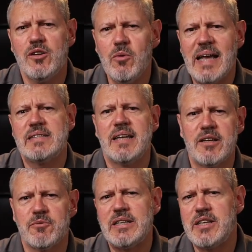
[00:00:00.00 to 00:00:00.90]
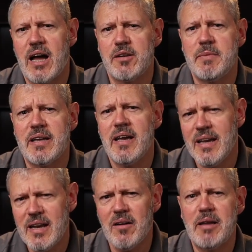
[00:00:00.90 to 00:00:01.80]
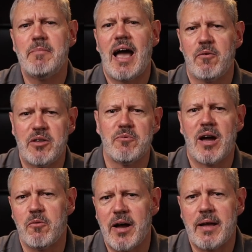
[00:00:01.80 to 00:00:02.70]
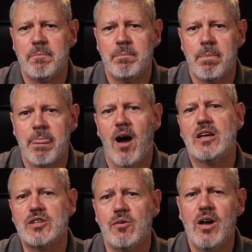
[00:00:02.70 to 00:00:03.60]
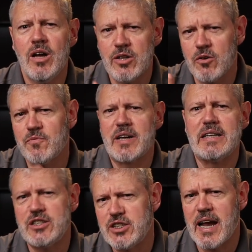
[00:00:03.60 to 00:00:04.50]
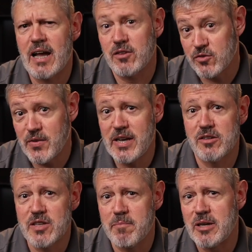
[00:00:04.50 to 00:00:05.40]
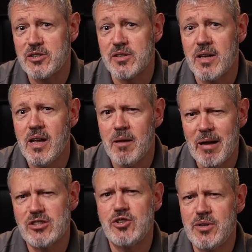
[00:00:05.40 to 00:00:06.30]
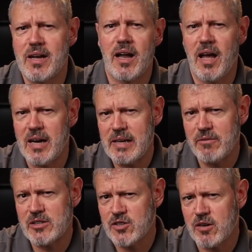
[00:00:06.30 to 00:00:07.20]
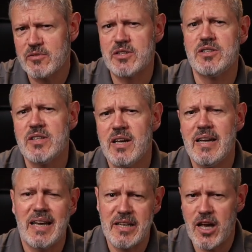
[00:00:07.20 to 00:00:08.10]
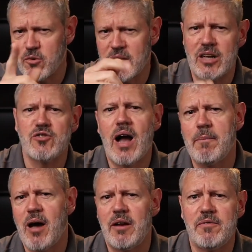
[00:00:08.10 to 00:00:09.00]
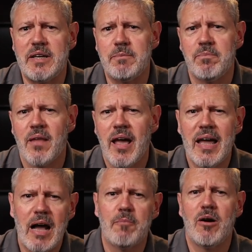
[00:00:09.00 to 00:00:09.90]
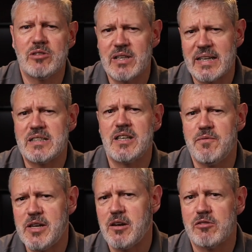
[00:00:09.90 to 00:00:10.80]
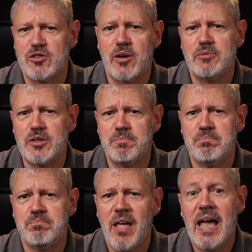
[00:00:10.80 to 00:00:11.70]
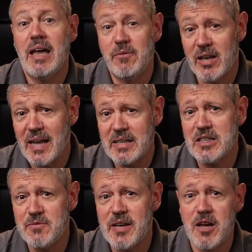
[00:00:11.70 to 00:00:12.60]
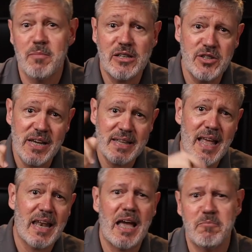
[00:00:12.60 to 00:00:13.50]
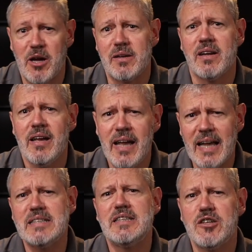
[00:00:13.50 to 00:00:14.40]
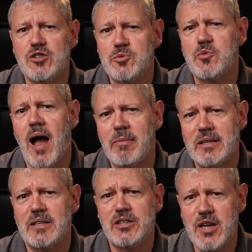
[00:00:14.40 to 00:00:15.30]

don't hesitate to reach out to me, and I'll get back with you right away. Also, don't forget to check out those videos I mentioned about shooting on uneven surfaces and the other one on tripod feet. And I'll post links in the video description. If you like this video, make sure you hit that like button and consider subscribing to the